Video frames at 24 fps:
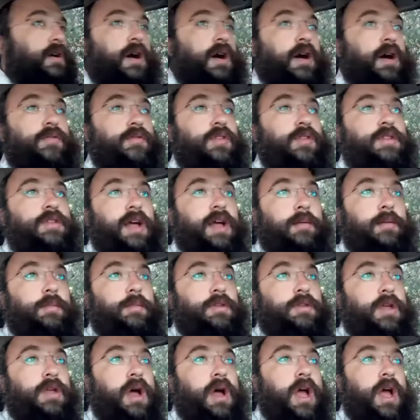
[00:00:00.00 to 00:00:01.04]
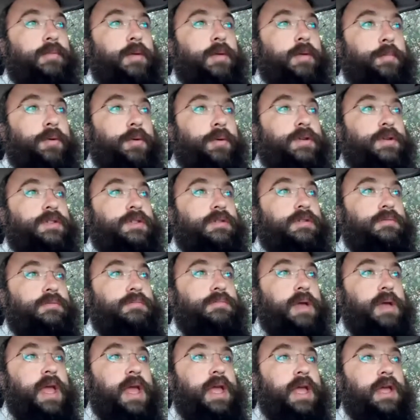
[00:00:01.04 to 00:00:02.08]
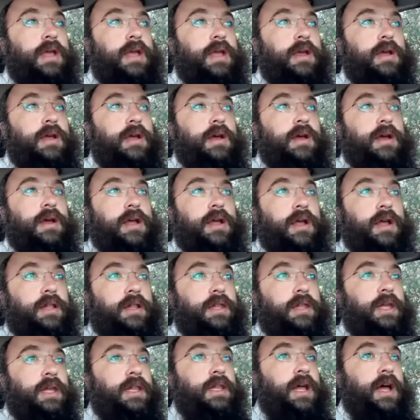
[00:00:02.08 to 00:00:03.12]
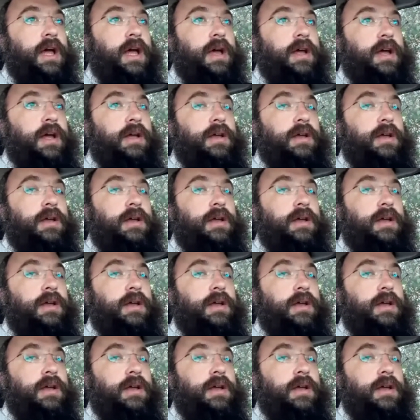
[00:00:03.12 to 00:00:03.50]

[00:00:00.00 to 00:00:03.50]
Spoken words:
of the Talmud Chacham, a person may, chalila,